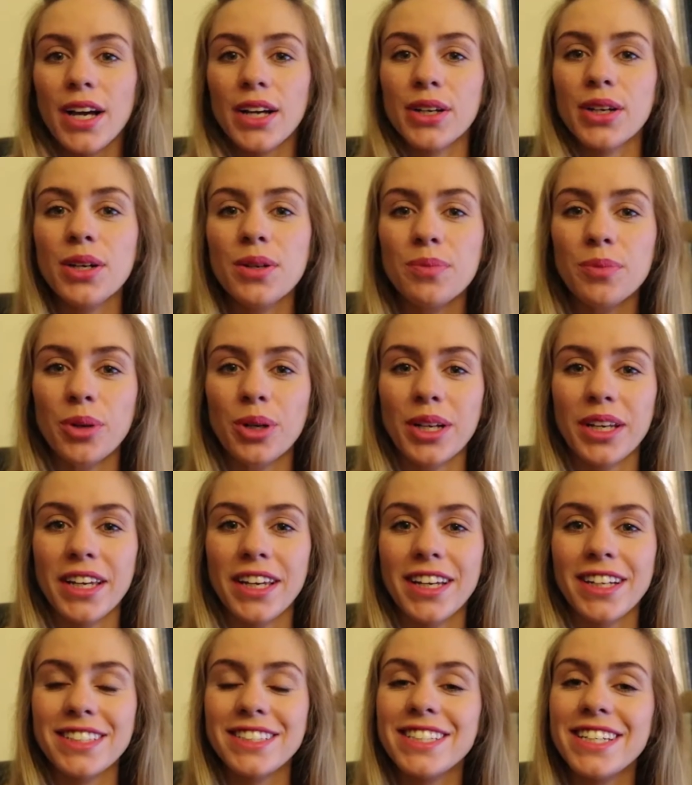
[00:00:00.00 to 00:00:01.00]
Good
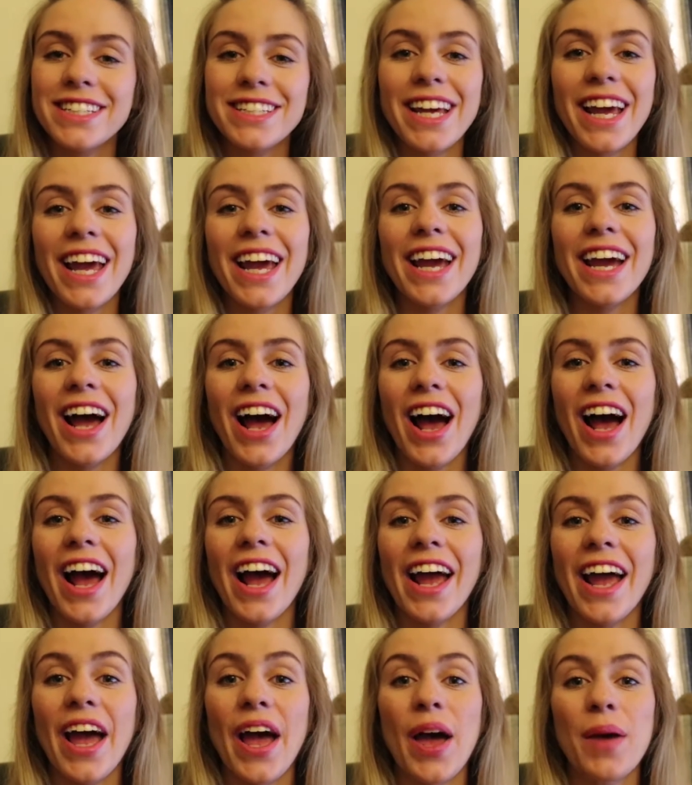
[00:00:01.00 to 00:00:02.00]
morning. Today
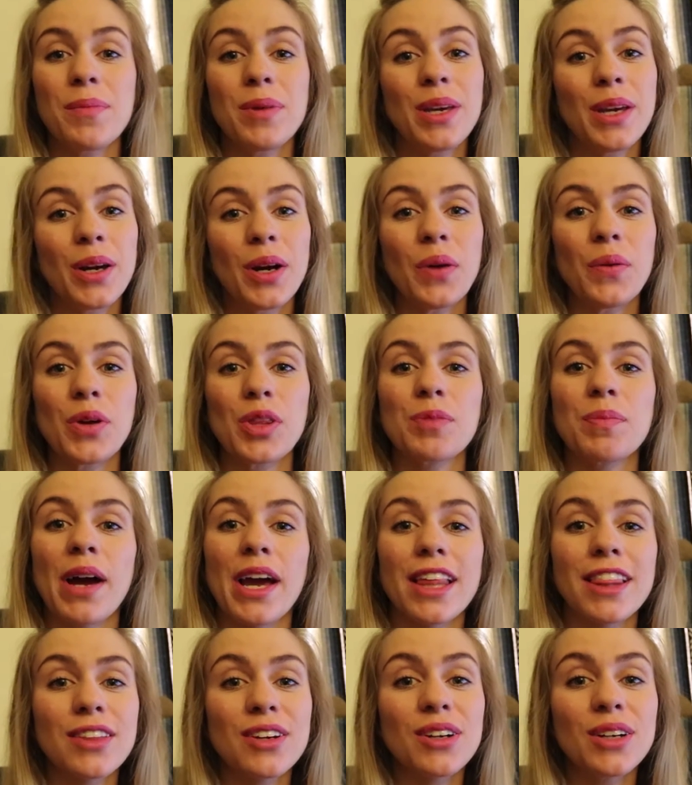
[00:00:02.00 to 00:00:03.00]
I am here with
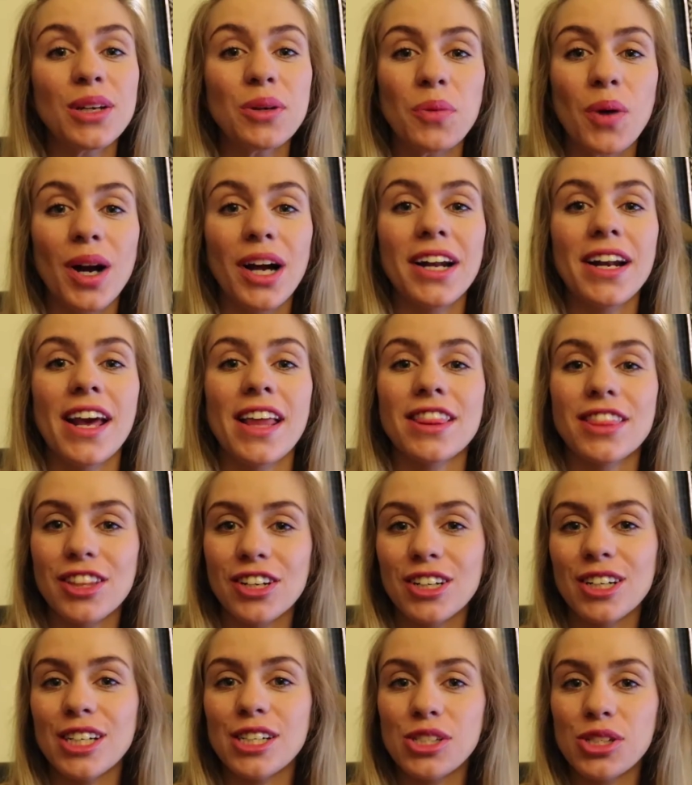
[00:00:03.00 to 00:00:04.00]
my 31 and
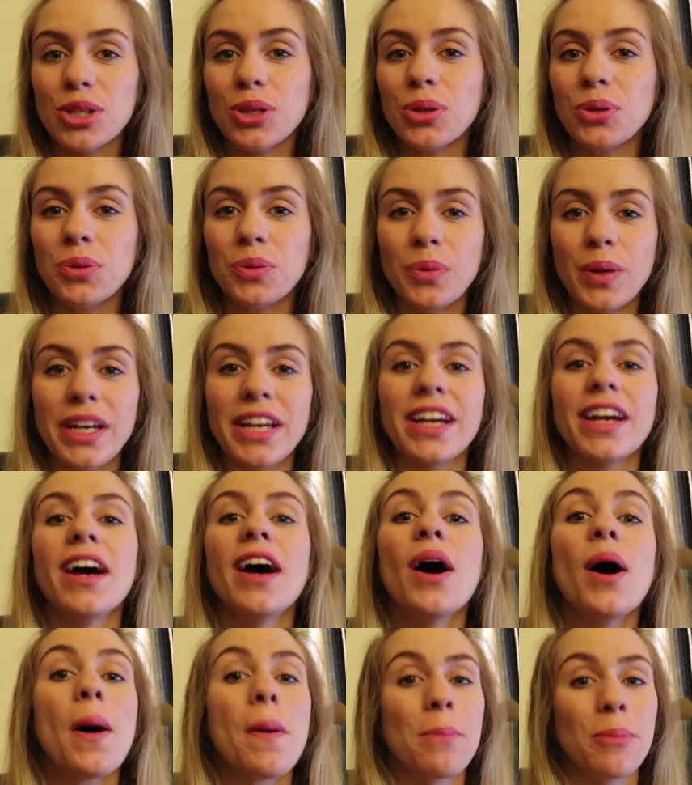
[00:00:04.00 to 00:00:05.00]
32 week
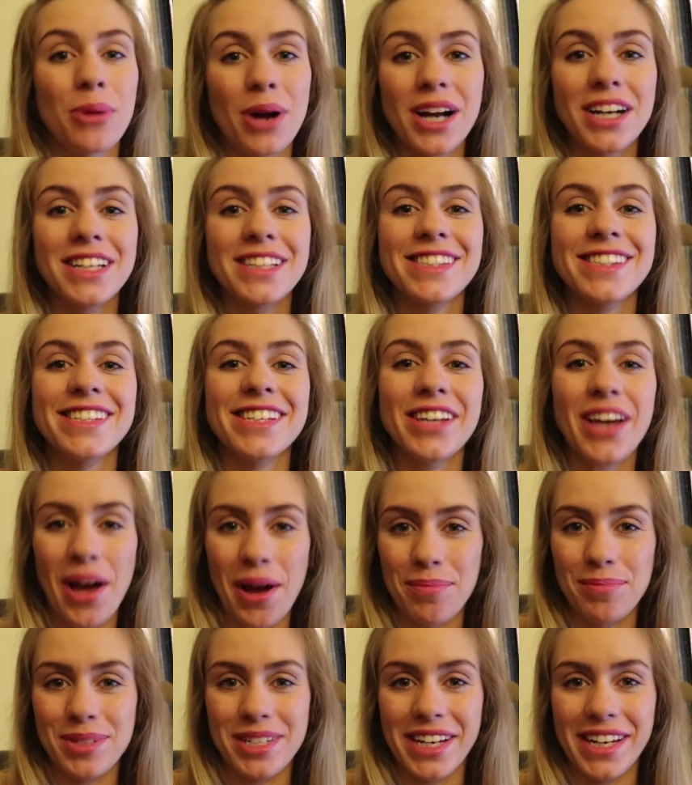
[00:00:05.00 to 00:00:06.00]
pregnancy
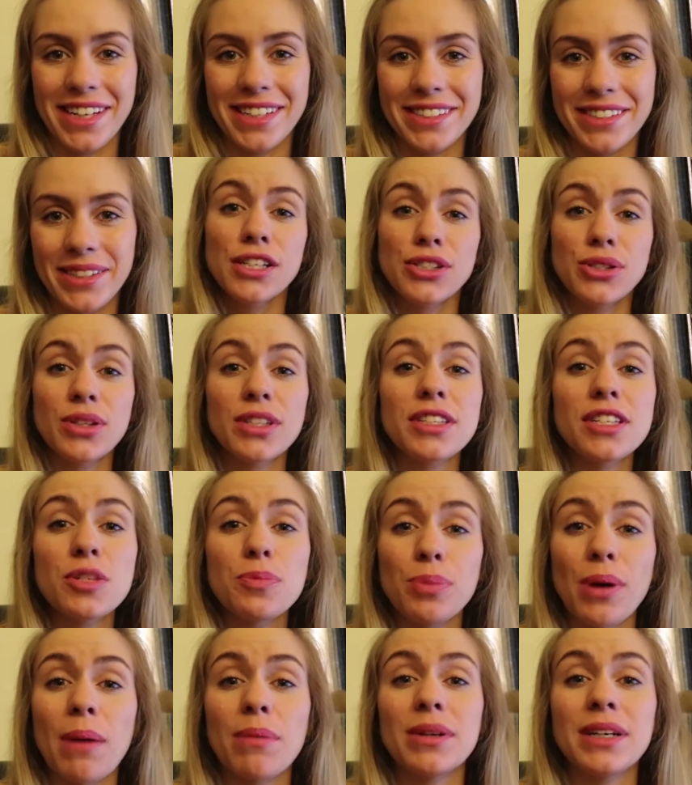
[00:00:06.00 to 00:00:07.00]
update. So this
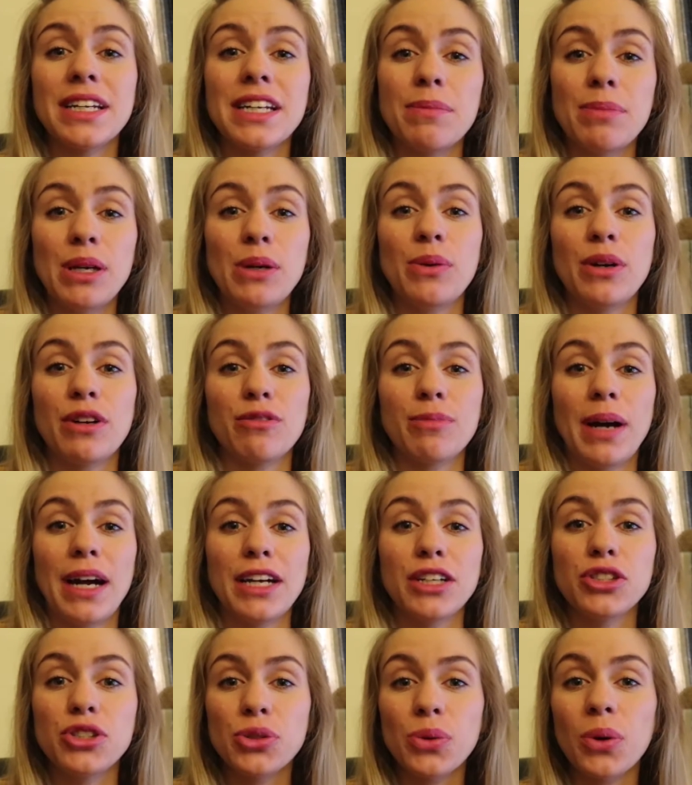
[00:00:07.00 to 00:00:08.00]
is probably going to be one of
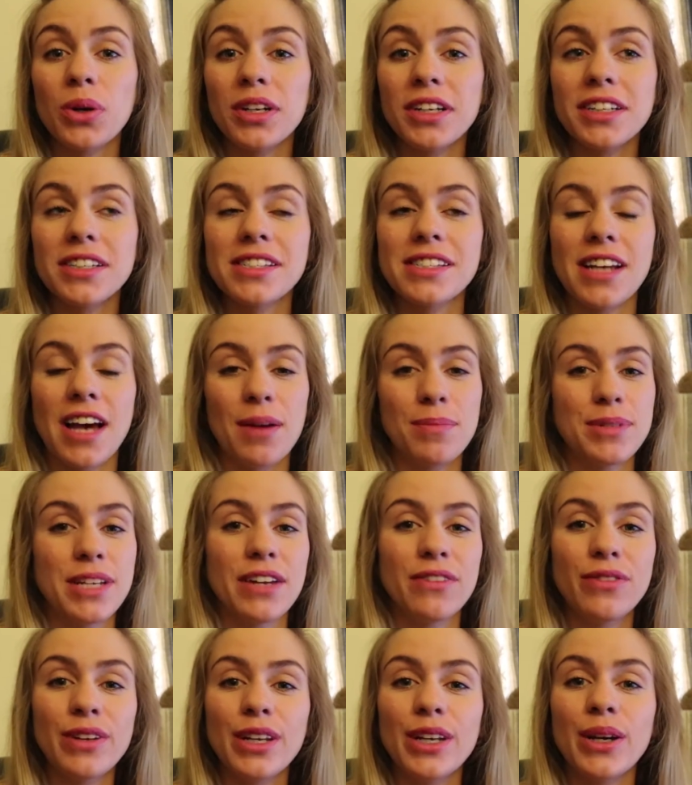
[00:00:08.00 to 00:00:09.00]
my shortest
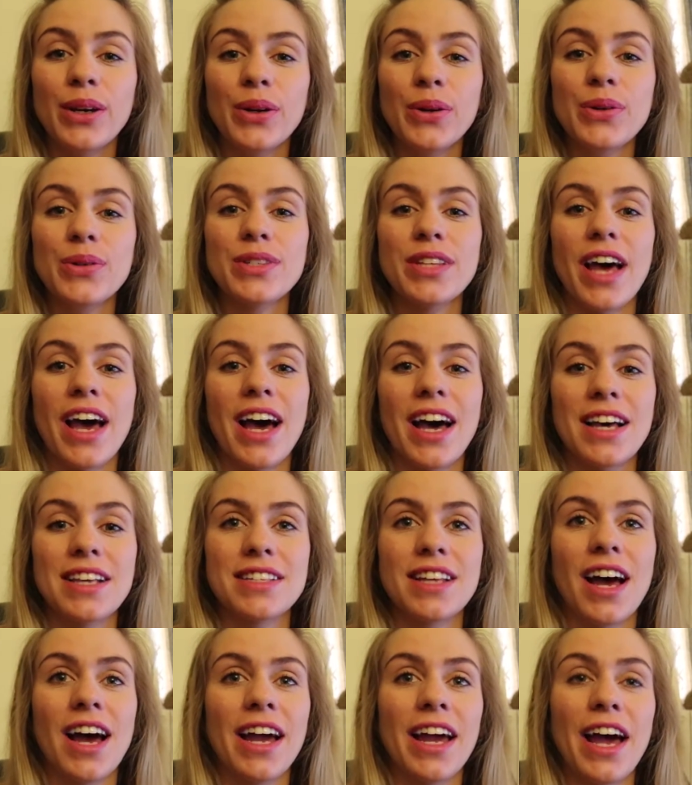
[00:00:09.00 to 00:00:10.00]
update videos
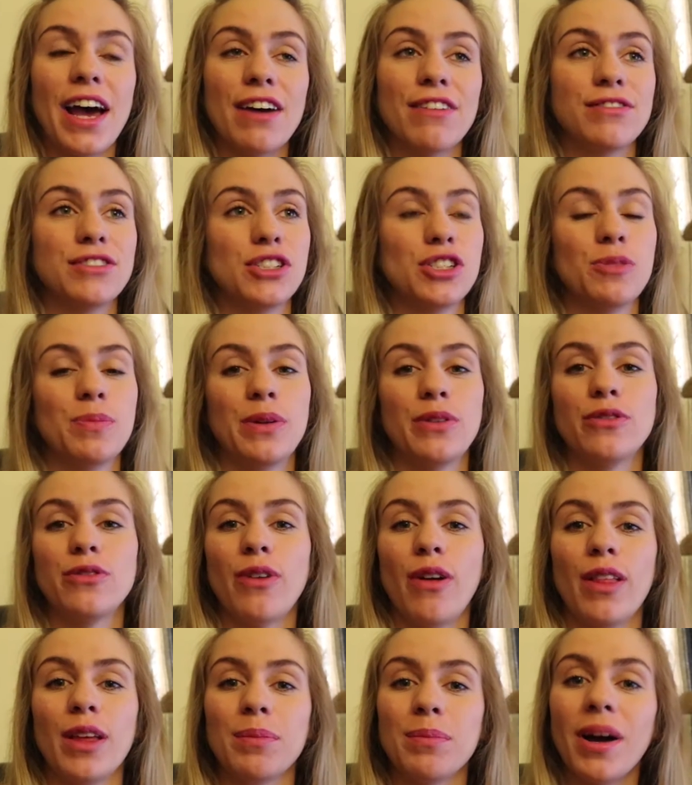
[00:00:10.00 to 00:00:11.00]
as I have just been
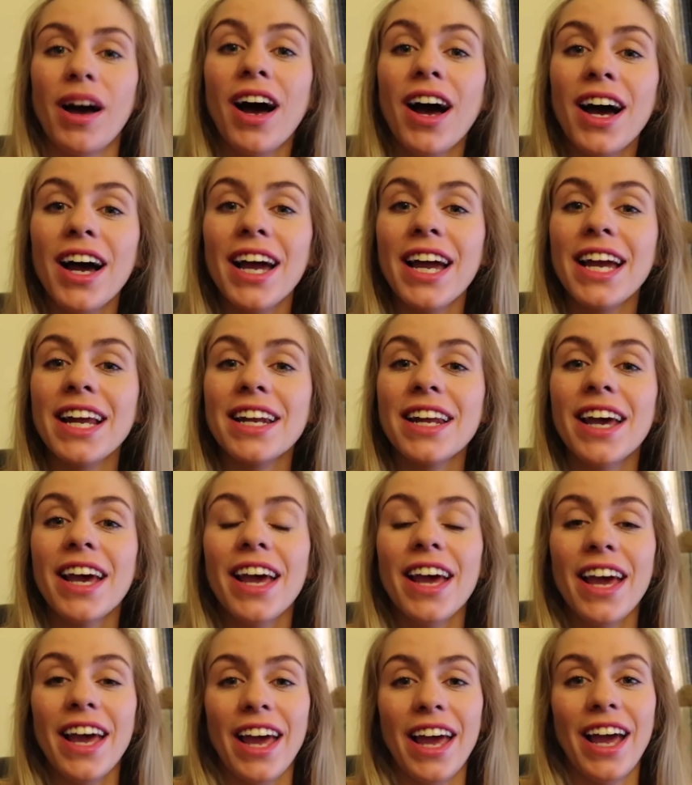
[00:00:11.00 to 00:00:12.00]
falling behind
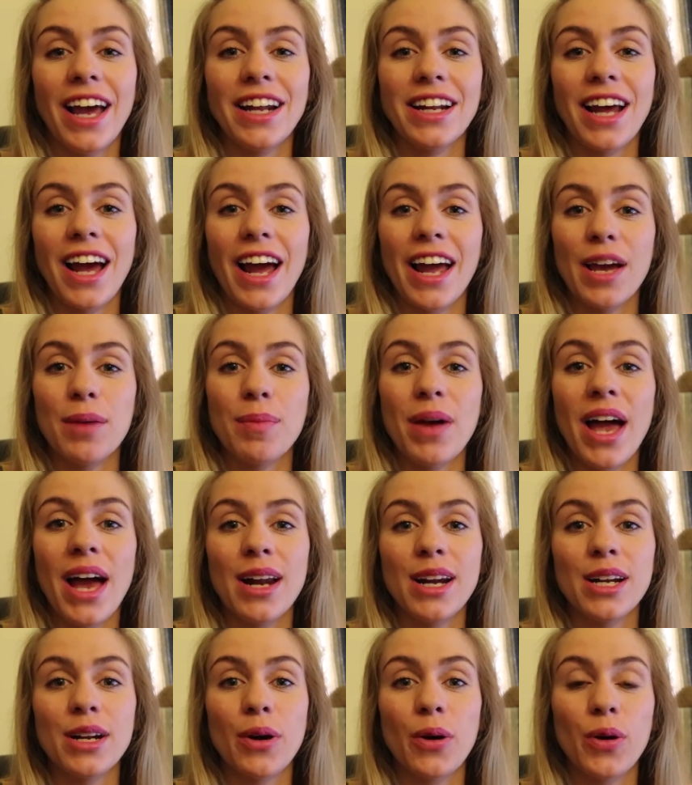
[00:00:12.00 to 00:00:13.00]
and I am
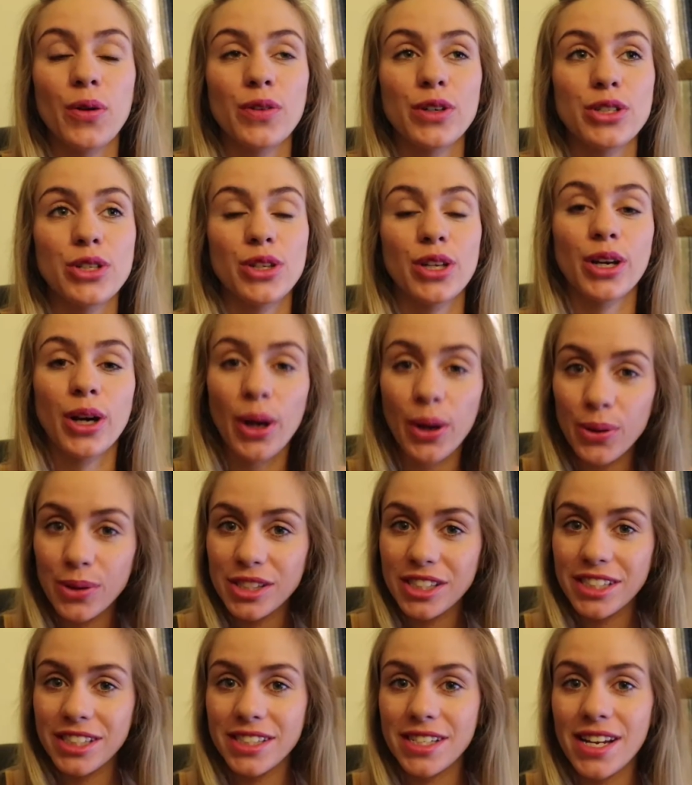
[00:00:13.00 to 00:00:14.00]
headed over to the
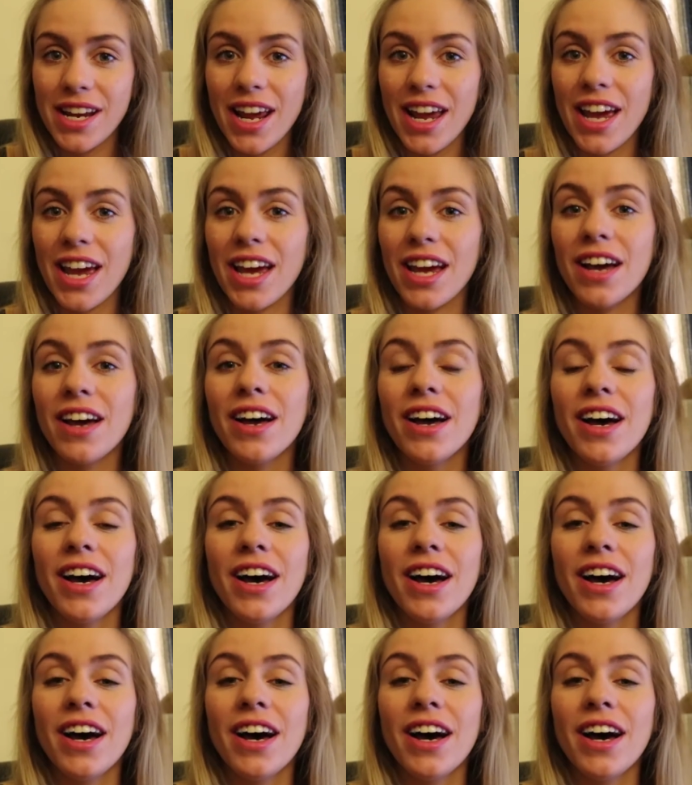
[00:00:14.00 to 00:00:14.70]
coast today.